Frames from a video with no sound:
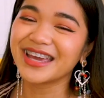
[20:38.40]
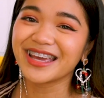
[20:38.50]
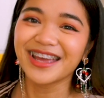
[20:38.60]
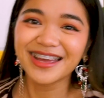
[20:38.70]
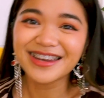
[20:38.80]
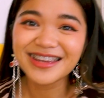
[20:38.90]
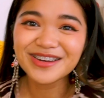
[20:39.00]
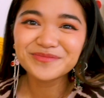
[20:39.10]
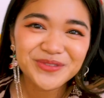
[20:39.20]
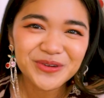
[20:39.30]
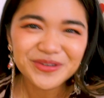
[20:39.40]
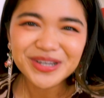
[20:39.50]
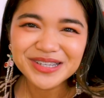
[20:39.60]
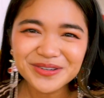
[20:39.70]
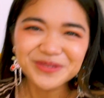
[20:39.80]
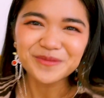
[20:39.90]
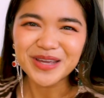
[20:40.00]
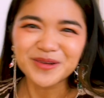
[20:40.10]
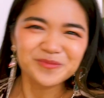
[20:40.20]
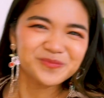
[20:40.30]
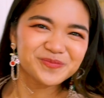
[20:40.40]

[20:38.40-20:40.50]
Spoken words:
and you're very dear to me.